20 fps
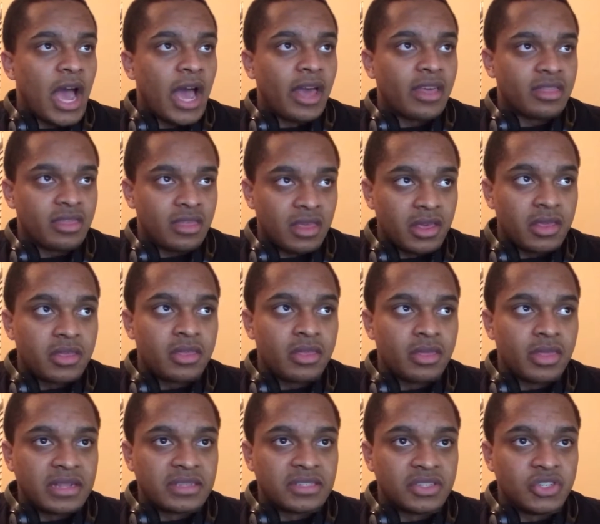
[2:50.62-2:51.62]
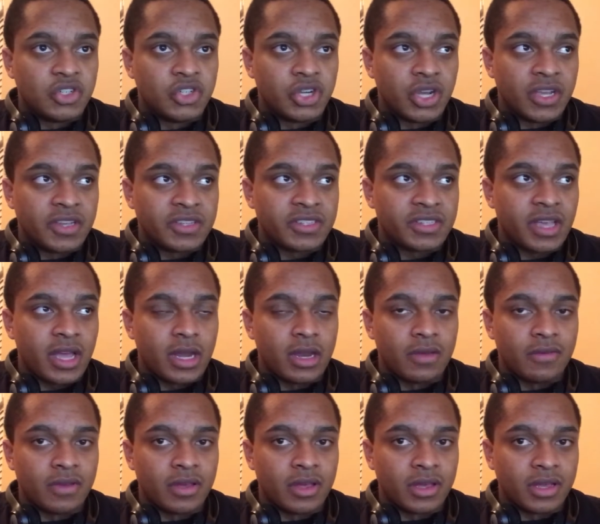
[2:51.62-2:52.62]
I think that's just kind
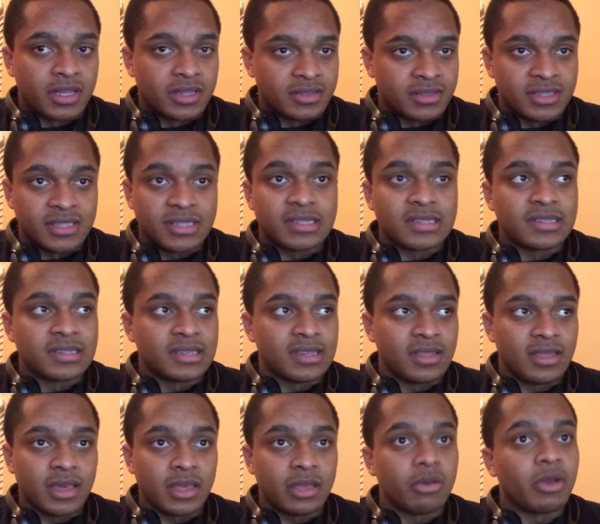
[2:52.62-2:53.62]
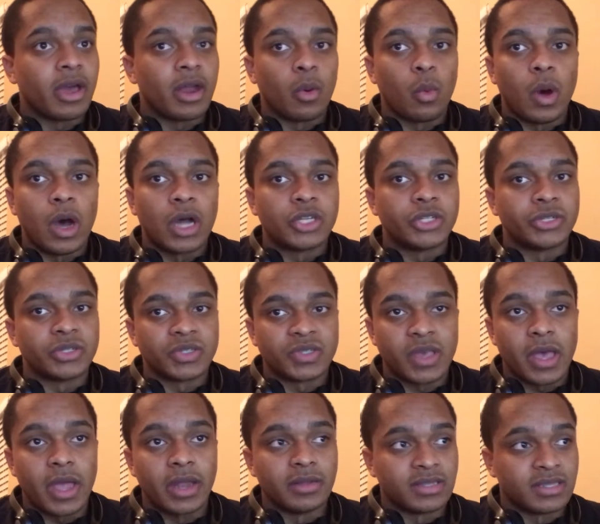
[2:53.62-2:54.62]
of a consistency thing. You got to watch your
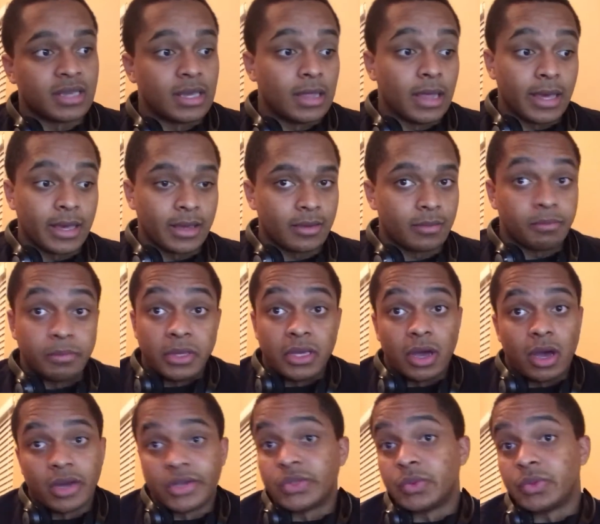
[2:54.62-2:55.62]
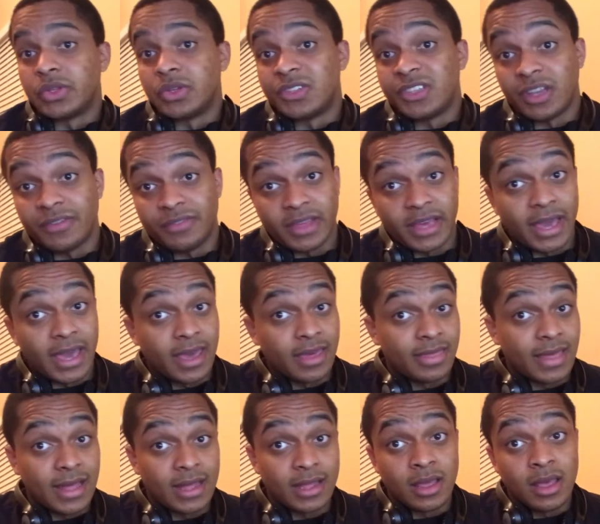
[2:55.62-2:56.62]
set and say, like, be honest with yourself, like, hey,
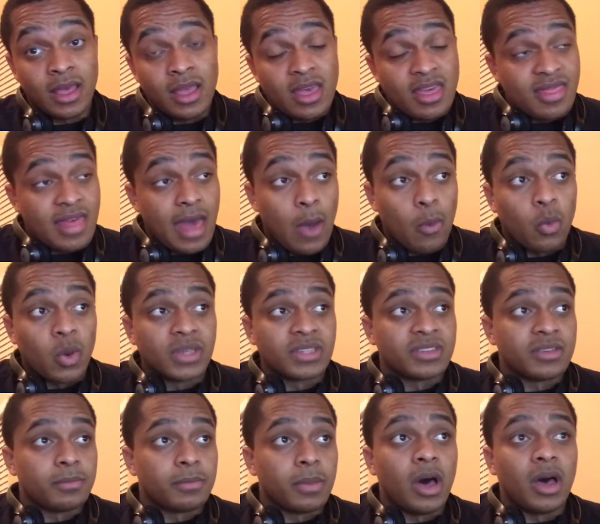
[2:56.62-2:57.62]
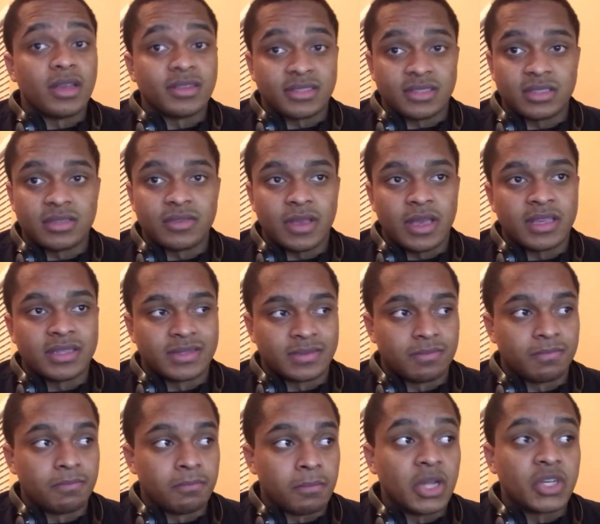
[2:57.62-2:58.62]
that wasn't paused as
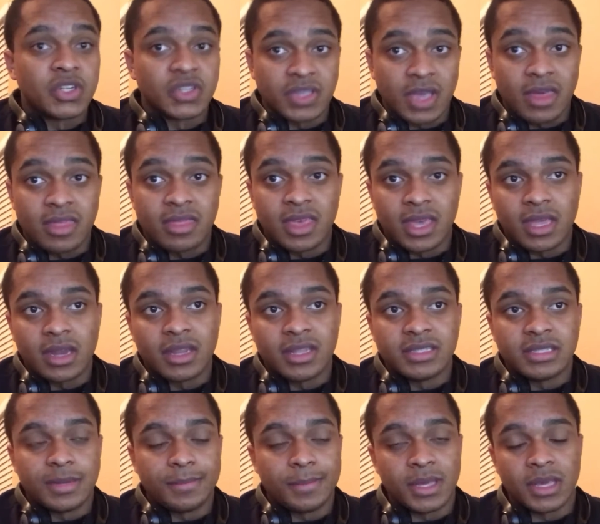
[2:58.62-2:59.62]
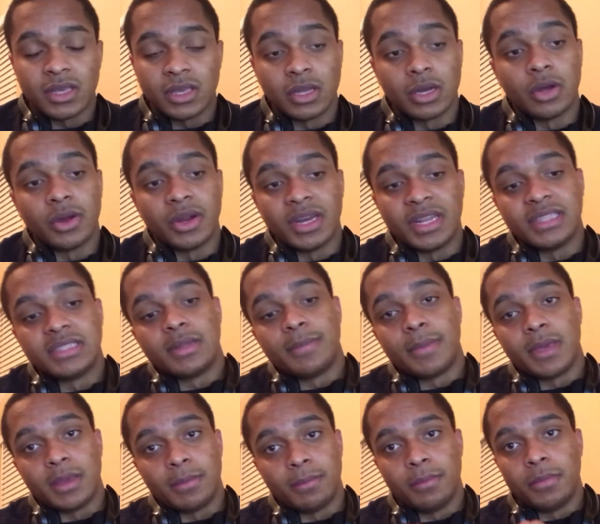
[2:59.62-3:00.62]
much as I think it needs to be. It needs to
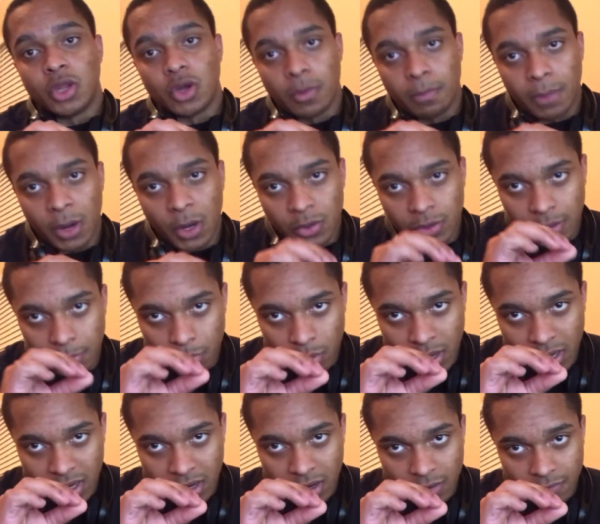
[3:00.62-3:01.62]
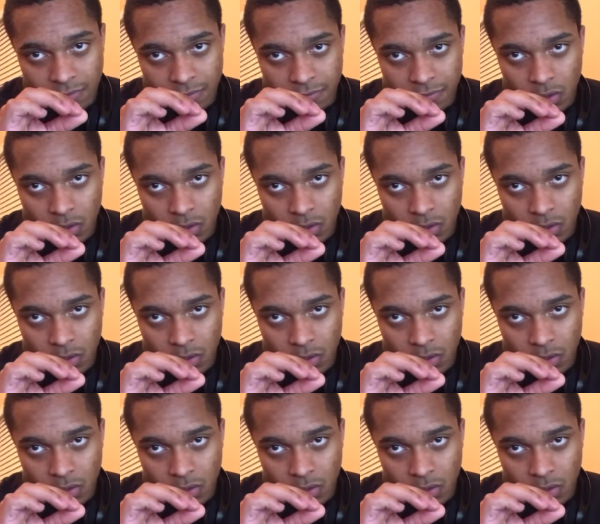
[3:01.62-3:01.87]
be barely breaking off the